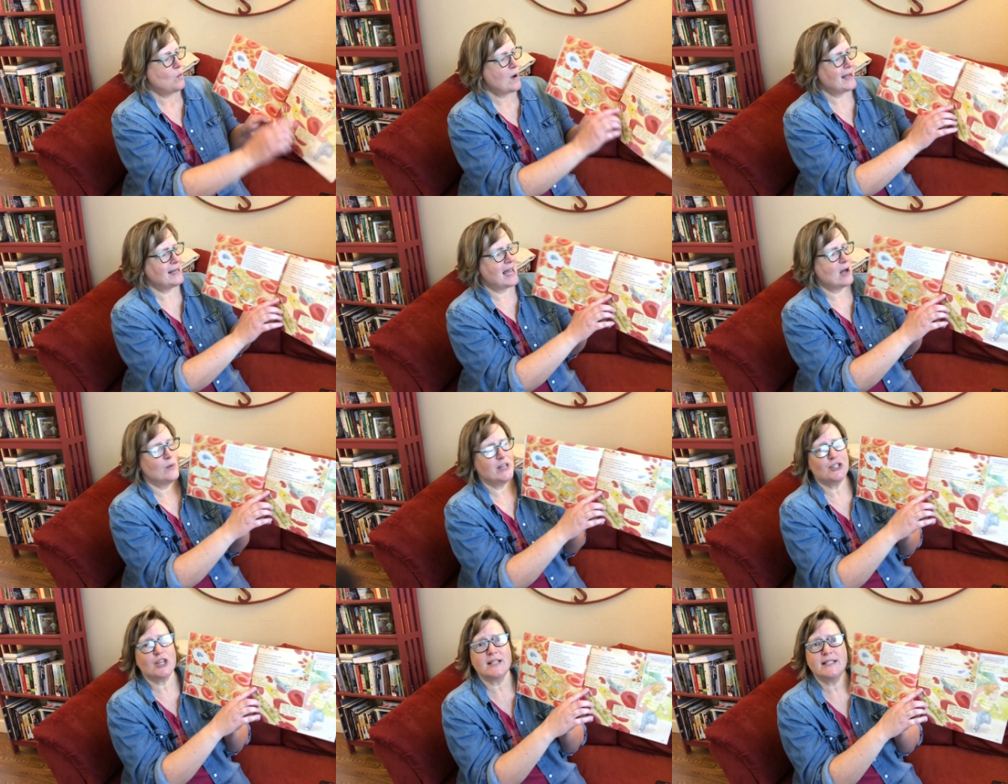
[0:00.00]
Why can't we
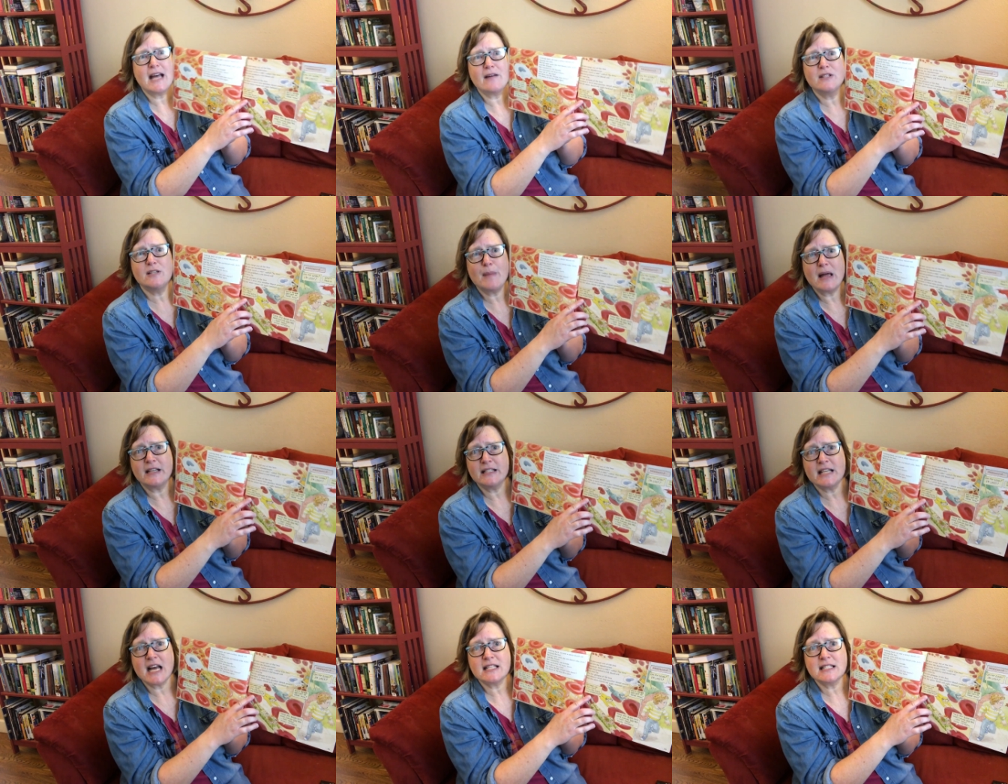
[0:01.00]
just have
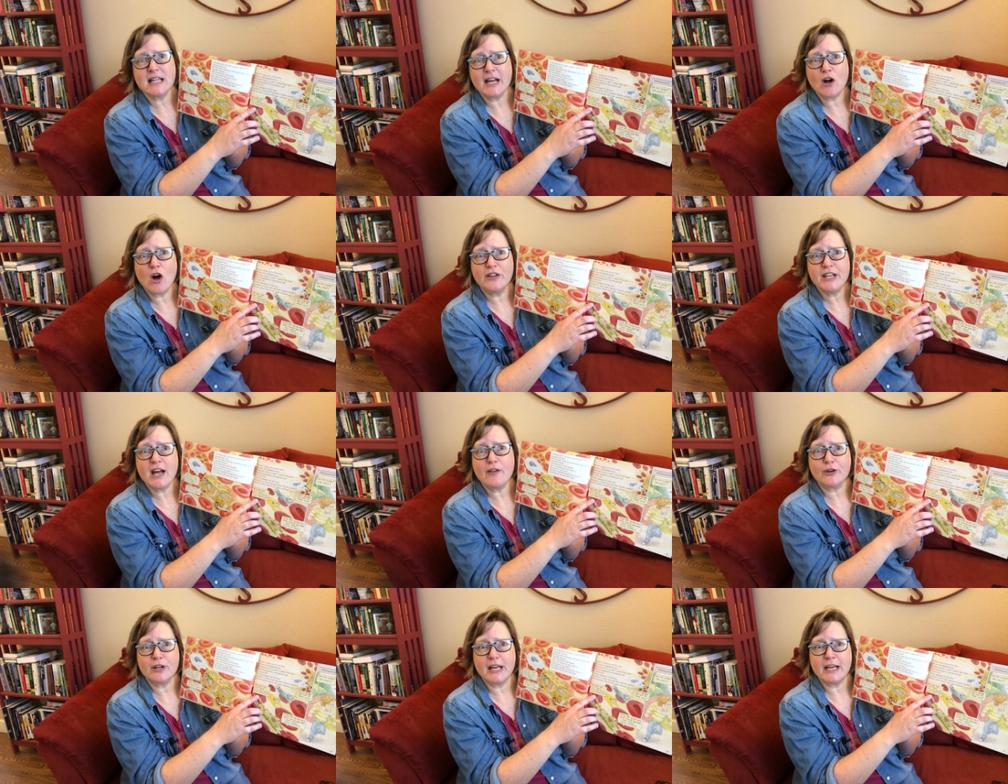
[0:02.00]
spelling tests like all the
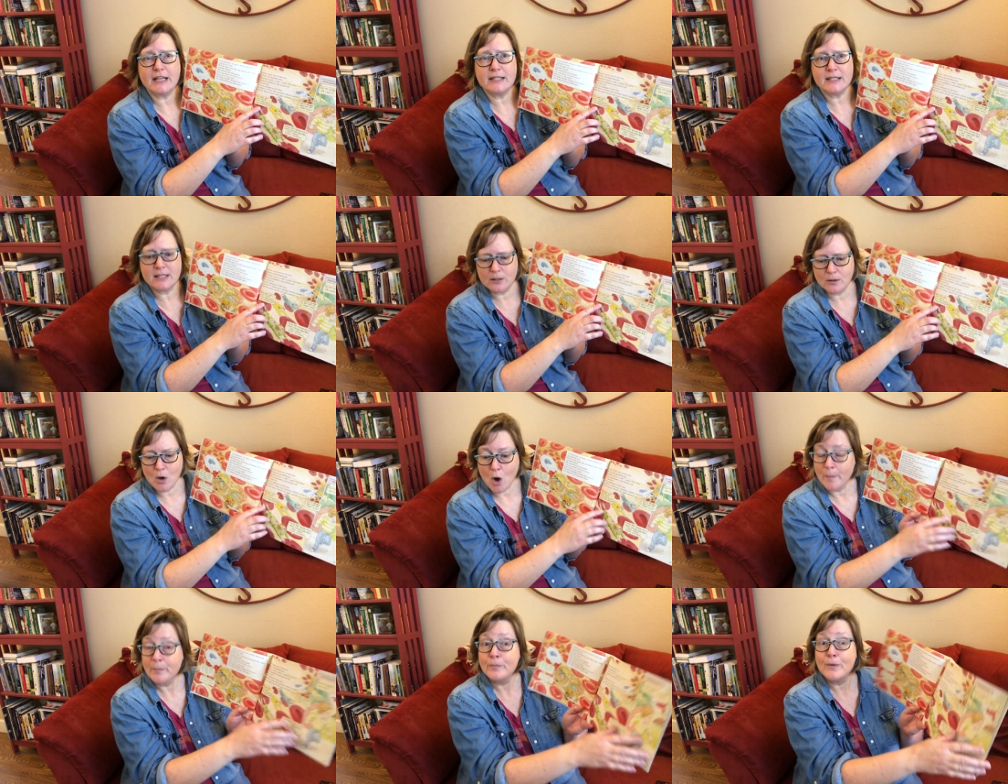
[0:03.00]
other kids?
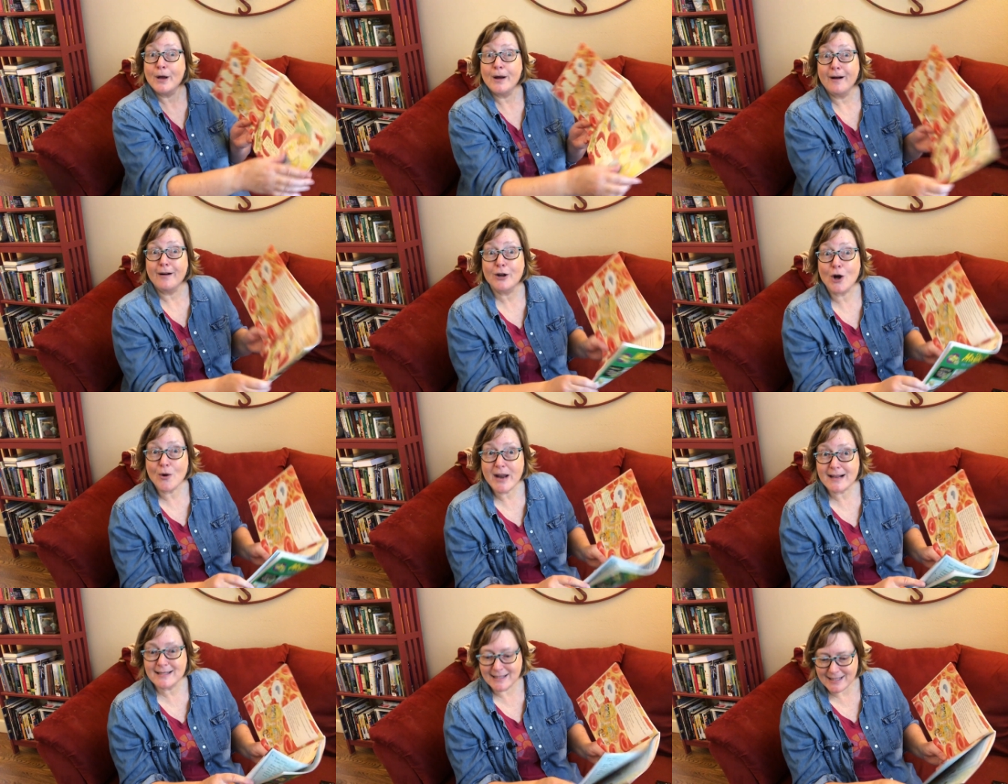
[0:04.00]

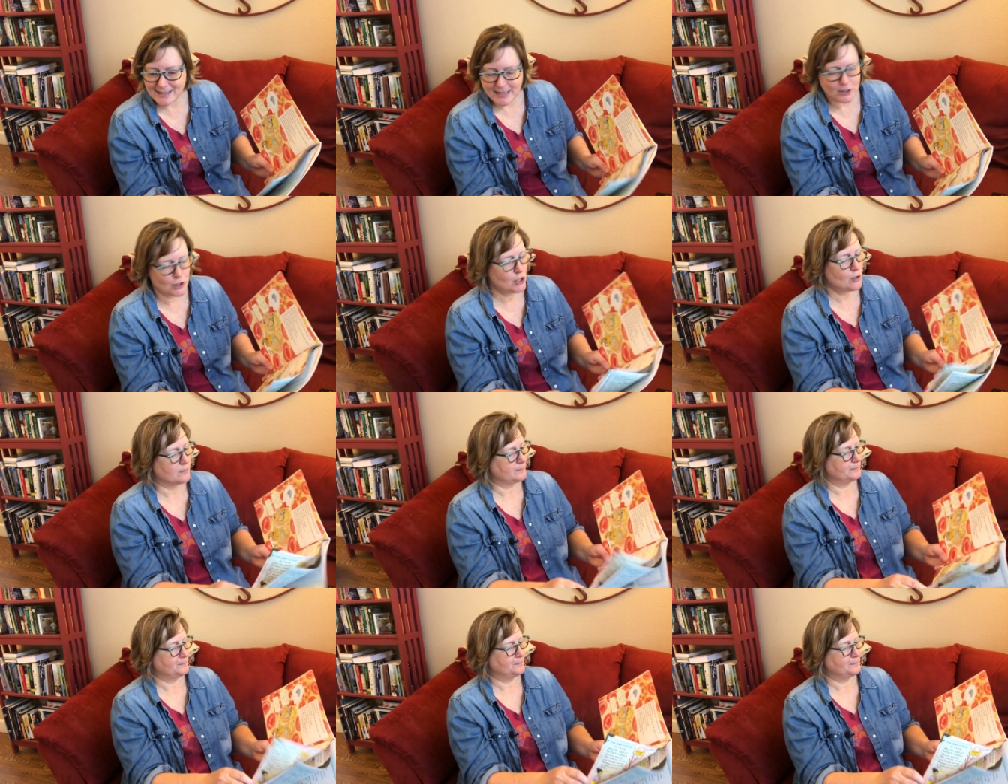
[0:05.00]
Kodak's listening too.